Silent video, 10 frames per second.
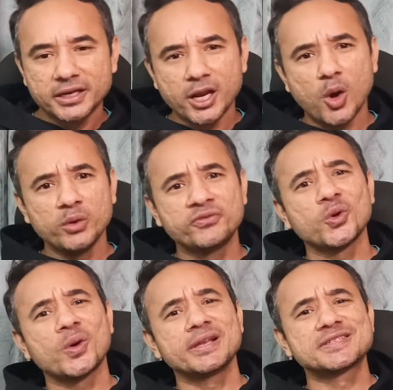now if
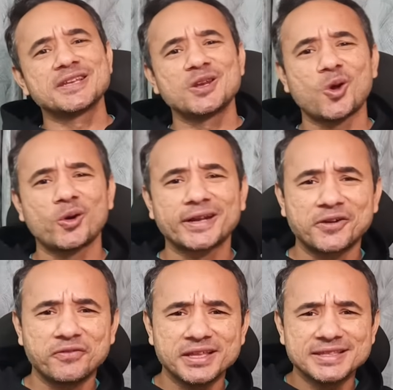you are still not
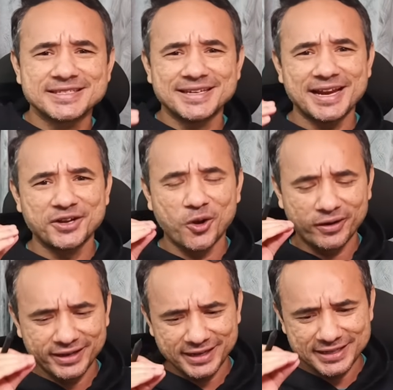convinced that
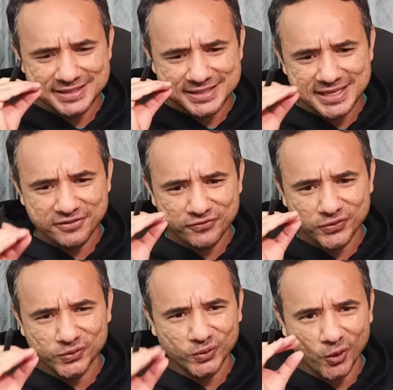.net is safe
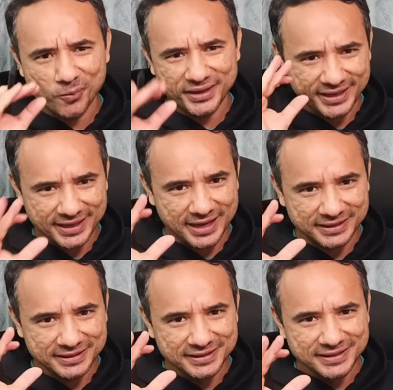from
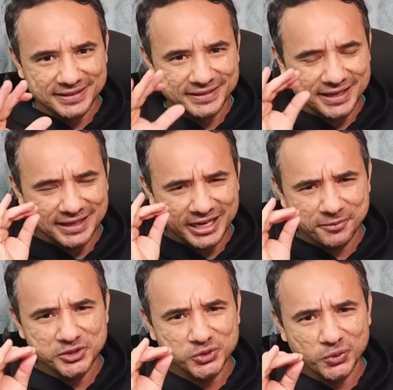ai then
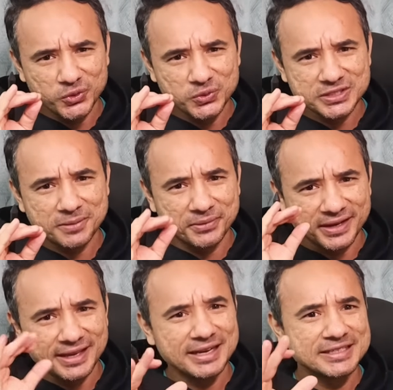let me show you some
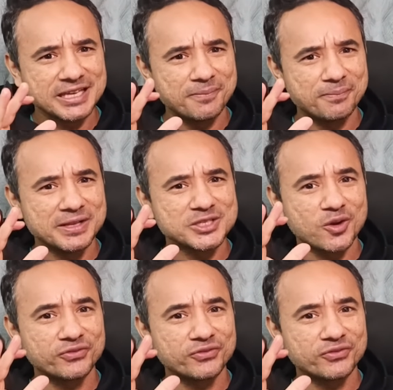real examples